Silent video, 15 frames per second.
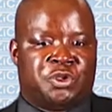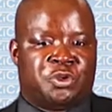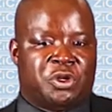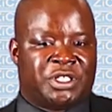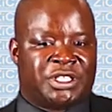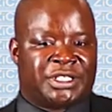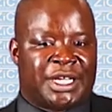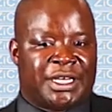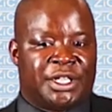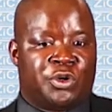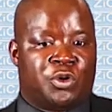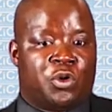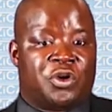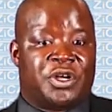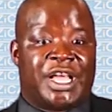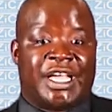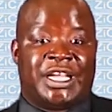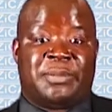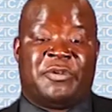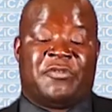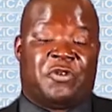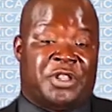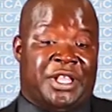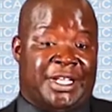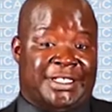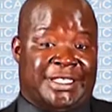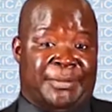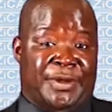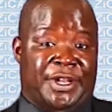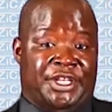not study the whole night before the
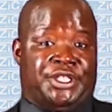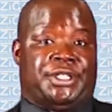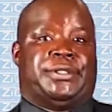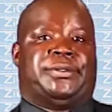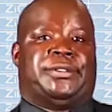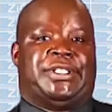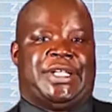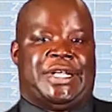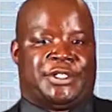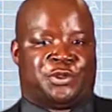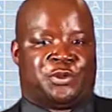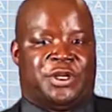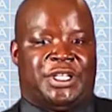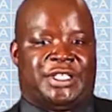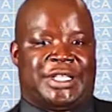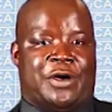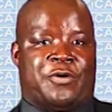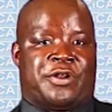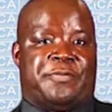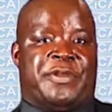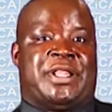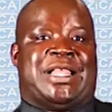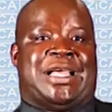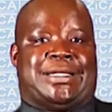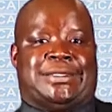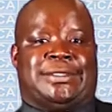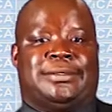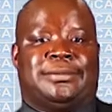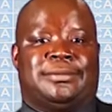examination. Yes, colleagues, I'll repeat that.